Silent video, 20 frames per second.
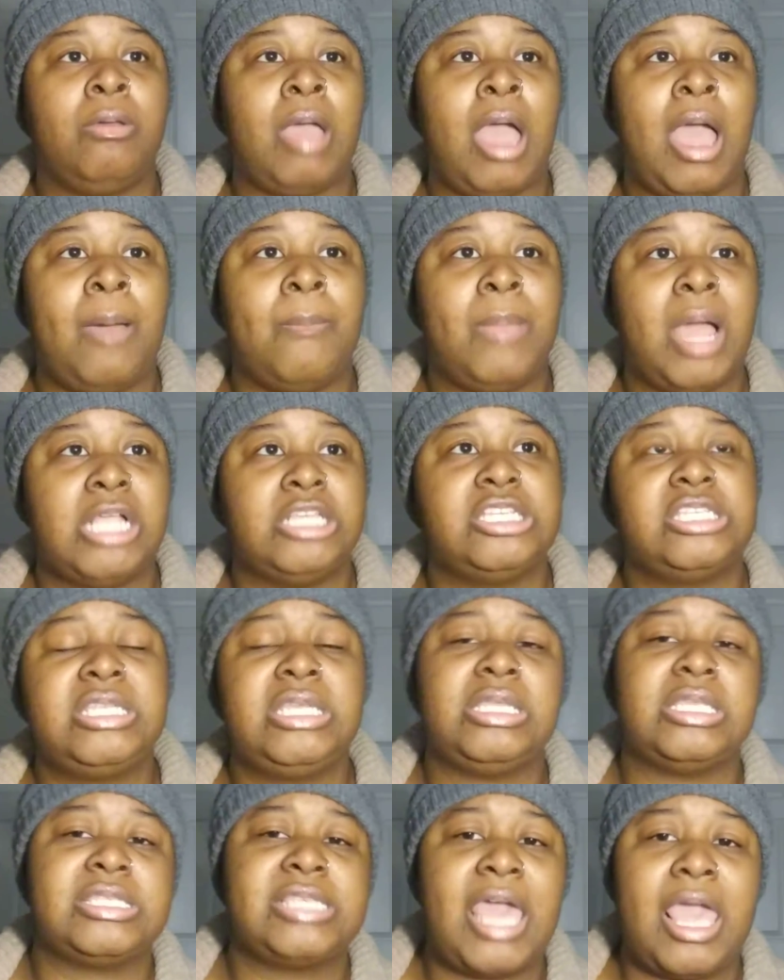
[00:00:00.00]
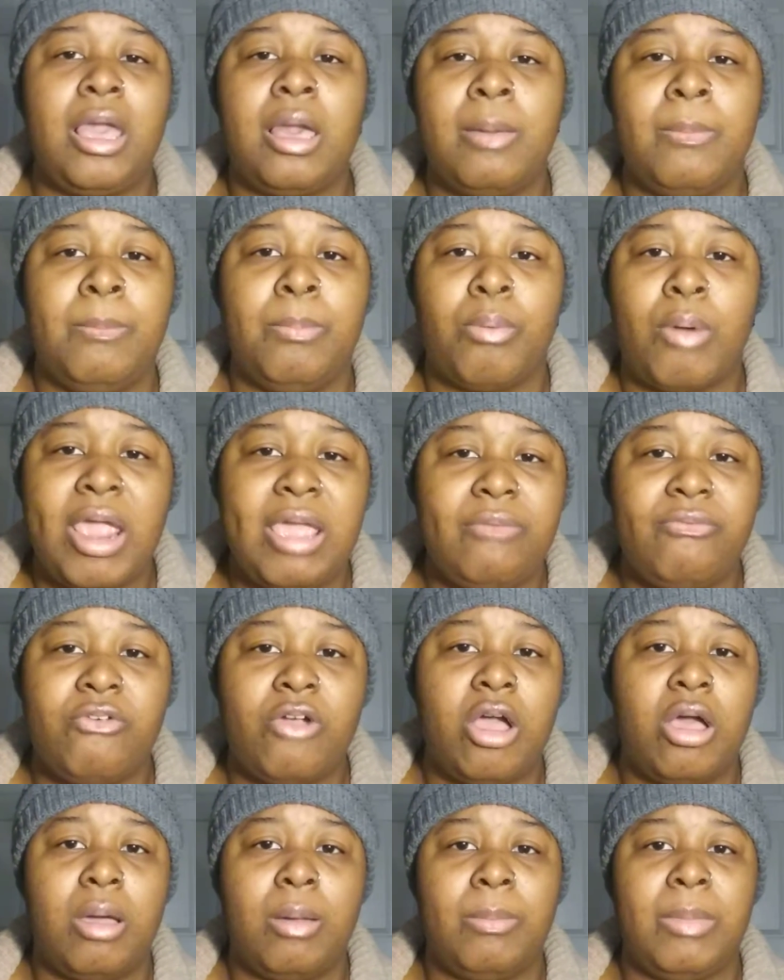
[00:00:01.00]
I might just need to take a break
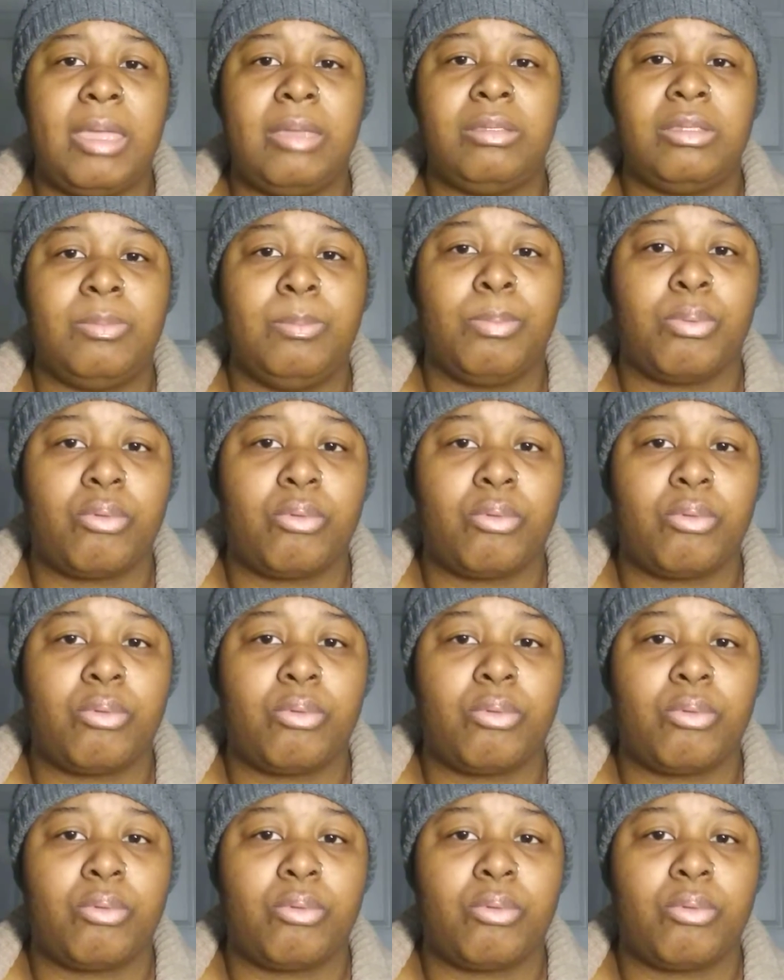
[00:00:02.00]
from and